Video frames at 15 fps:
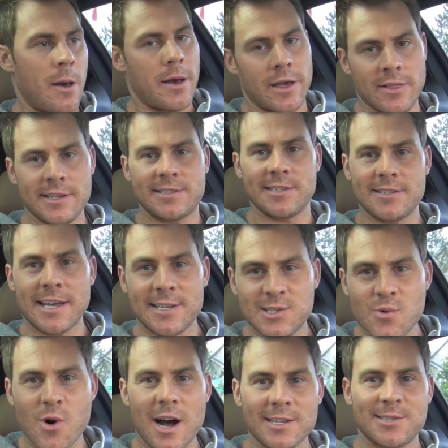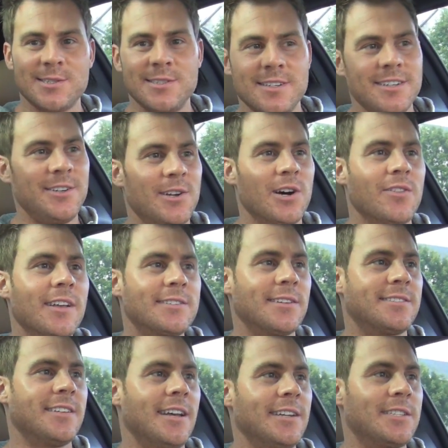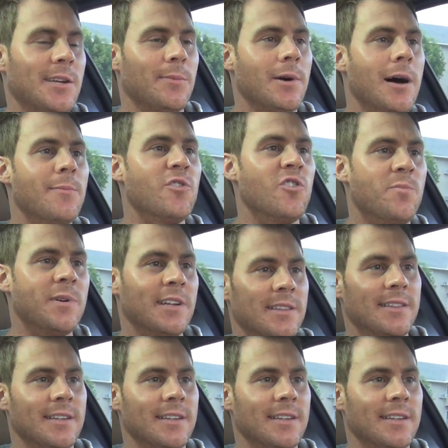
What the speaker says: Unless it's like squats and, unless it's a movement